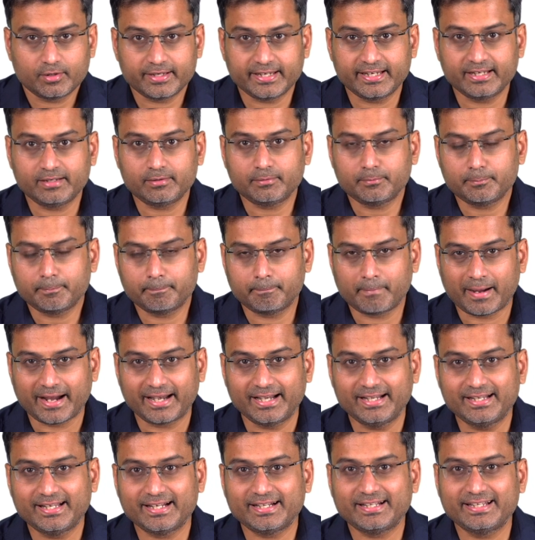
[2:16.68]
In
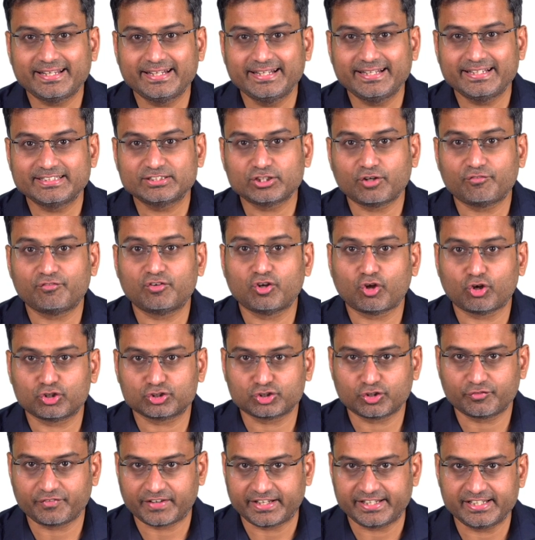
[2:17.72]
milder degrees of
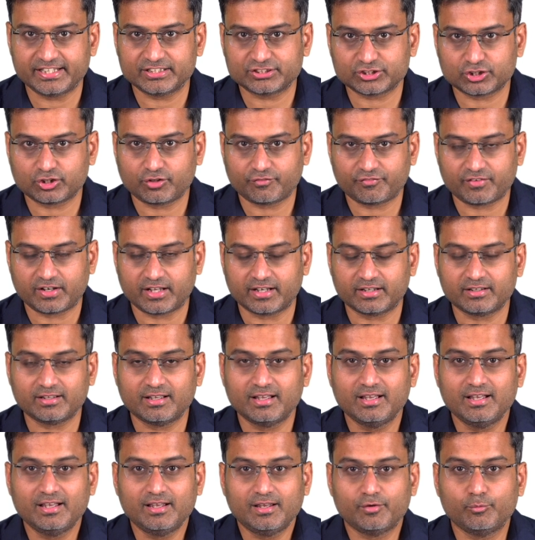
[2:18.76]
loss of aeration of lung,
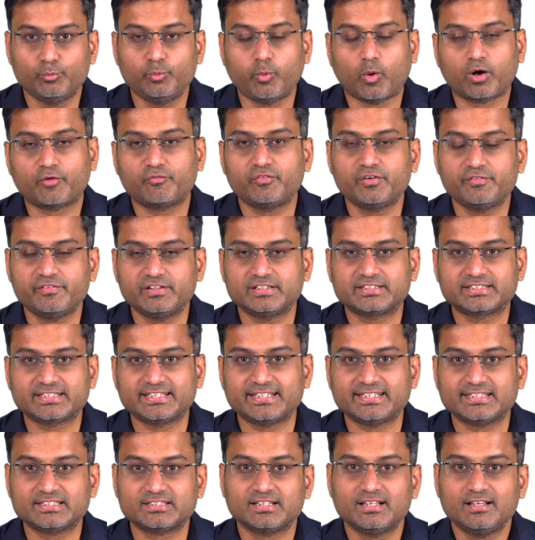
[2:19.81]
what we will
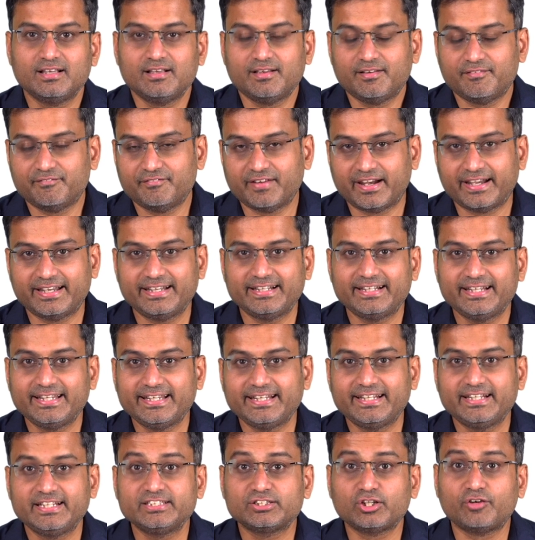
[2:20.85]
see is varying
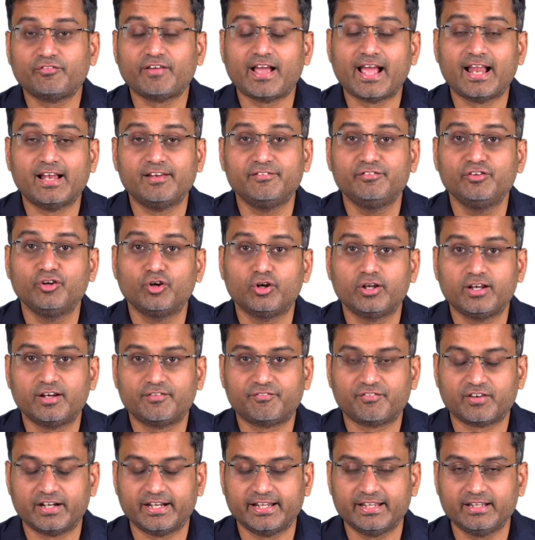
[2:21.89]
degrees of
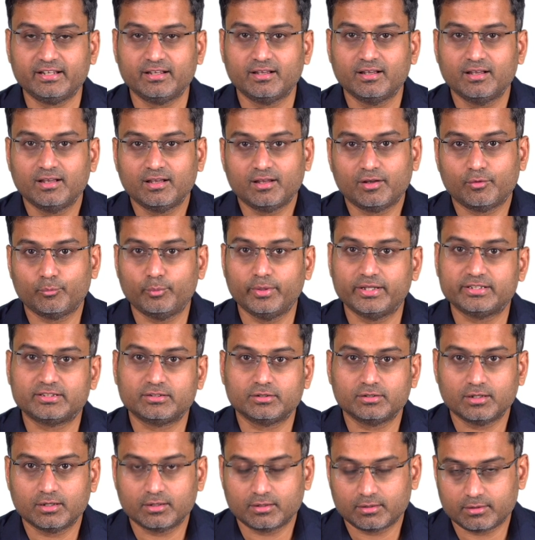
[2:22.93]
alveolar flooding
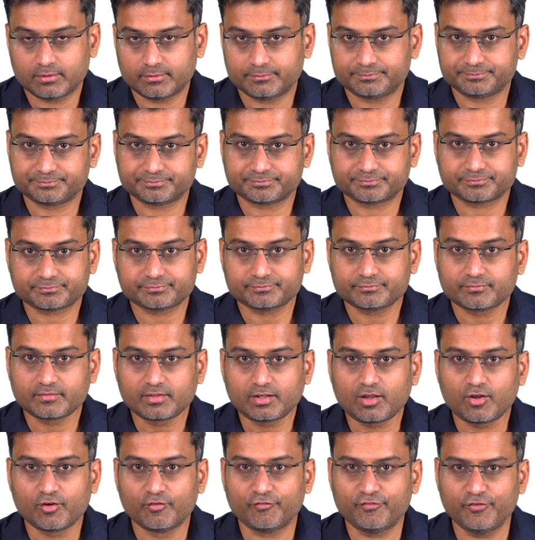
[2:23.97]
with
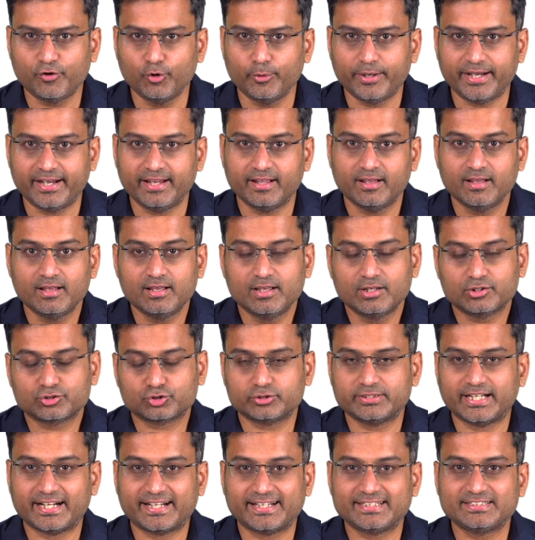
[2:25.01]
fluid.
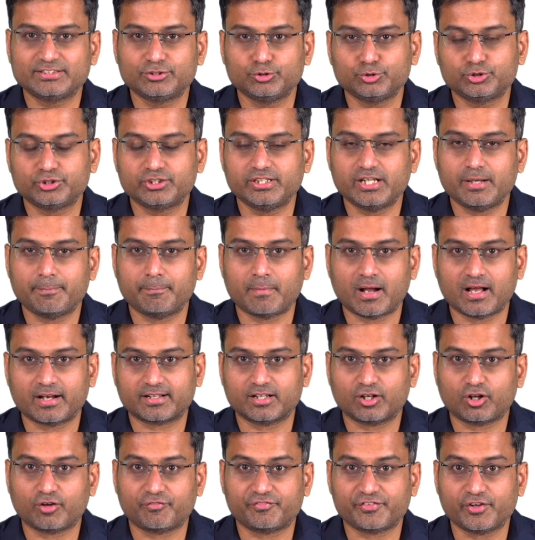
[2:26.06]
So that is usually a
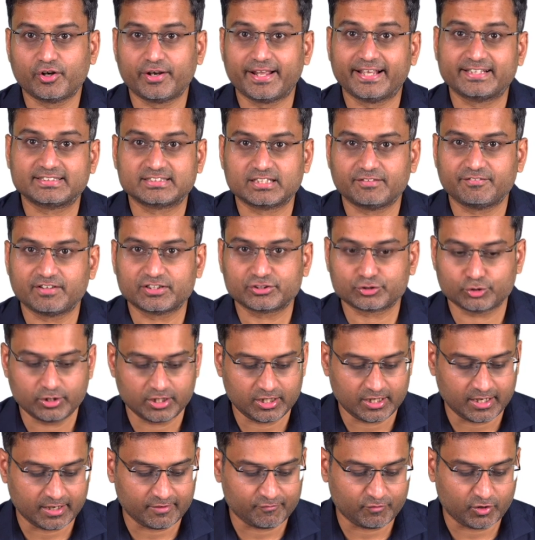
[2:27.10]
marker of your
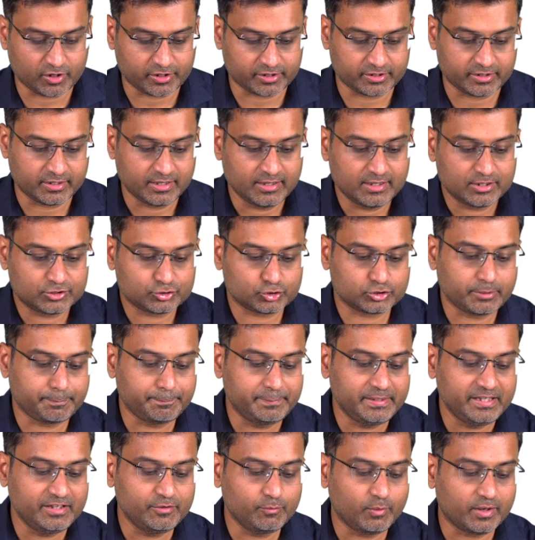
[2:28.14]
extravascular lung water. So the
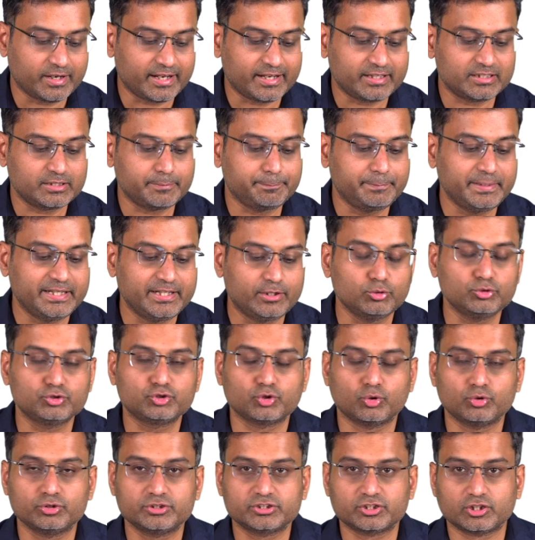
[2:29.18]
B1 and the B2
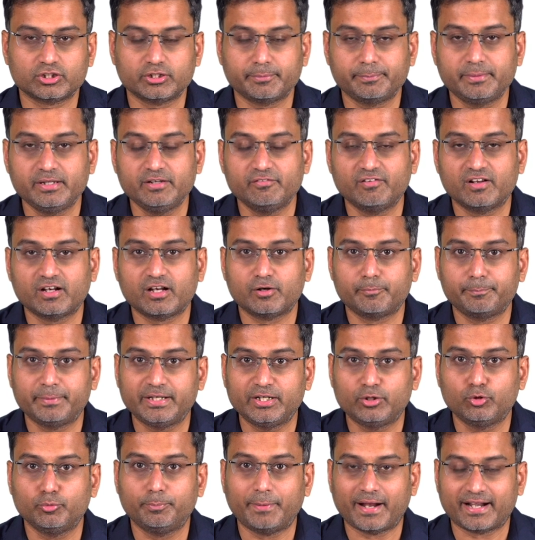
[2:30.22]
zones, or the B1 and
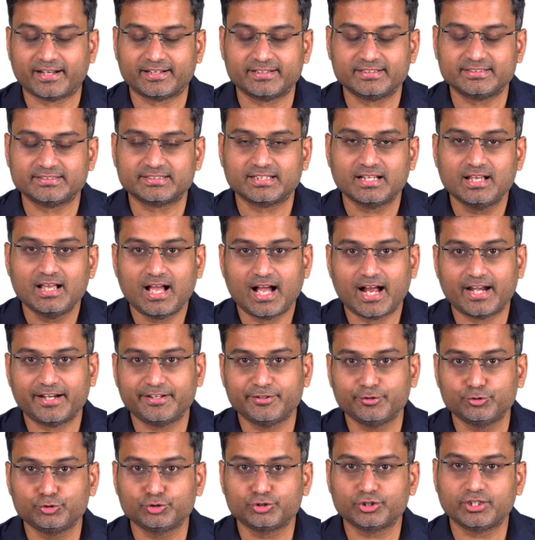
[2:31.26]
B2 patterns, are
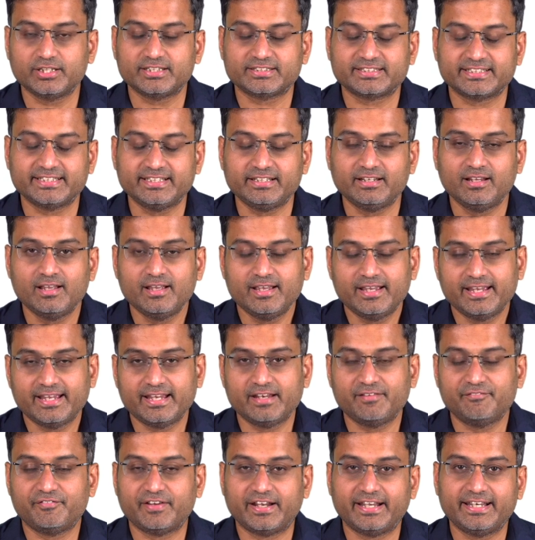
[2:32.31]
usually seen
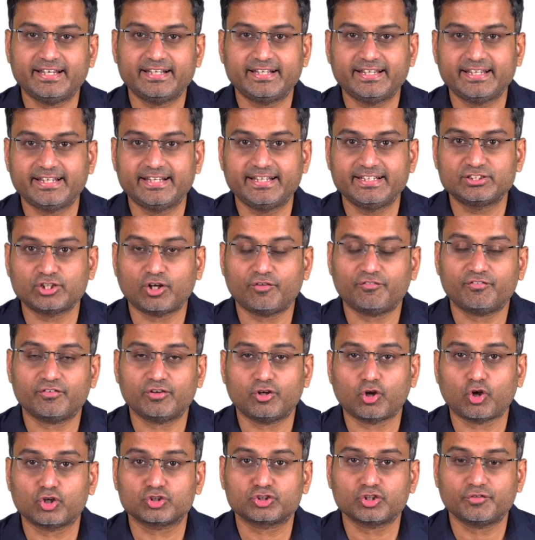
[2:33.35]
in varying degrees of
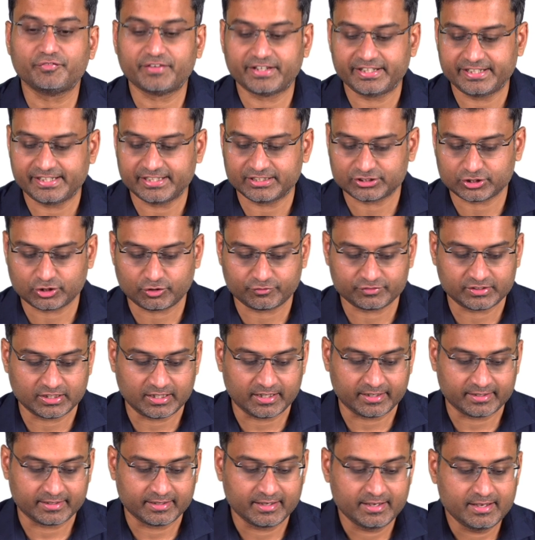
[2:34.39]
loss of aeration of the
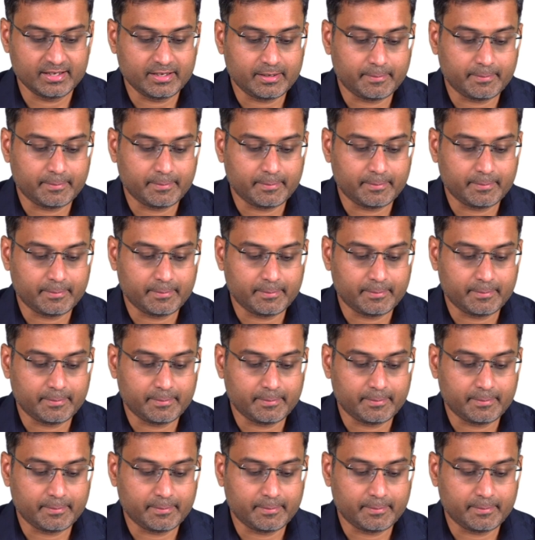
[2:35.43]
lung.